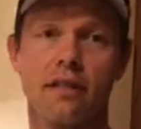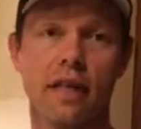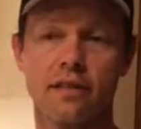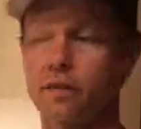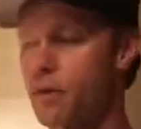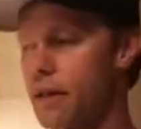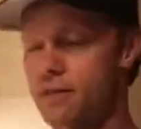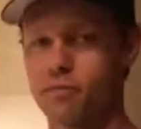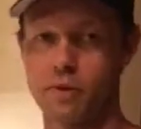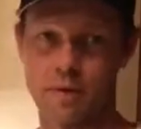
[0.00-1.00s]
That's it. Well,
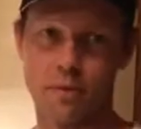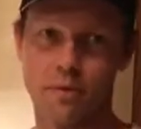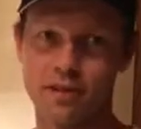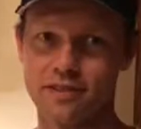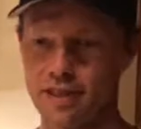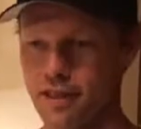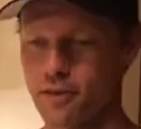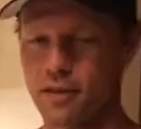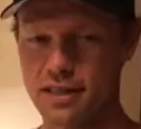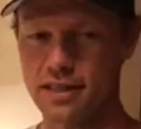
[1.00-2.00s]
that's what my boys say. They
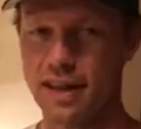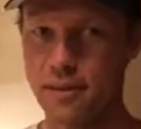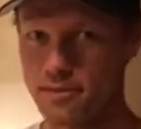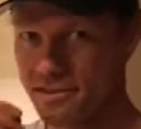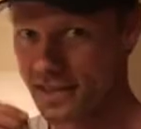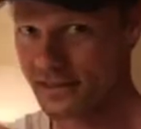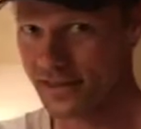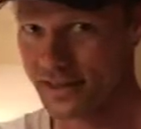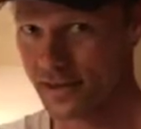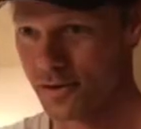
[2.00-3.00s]
don't want to eat the apples after
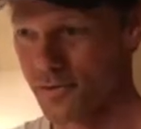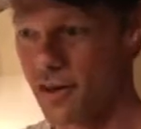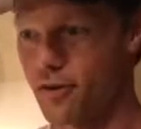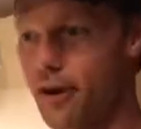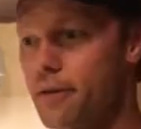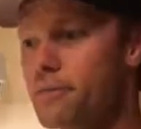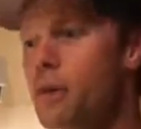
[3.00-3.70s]
they turn brown, right?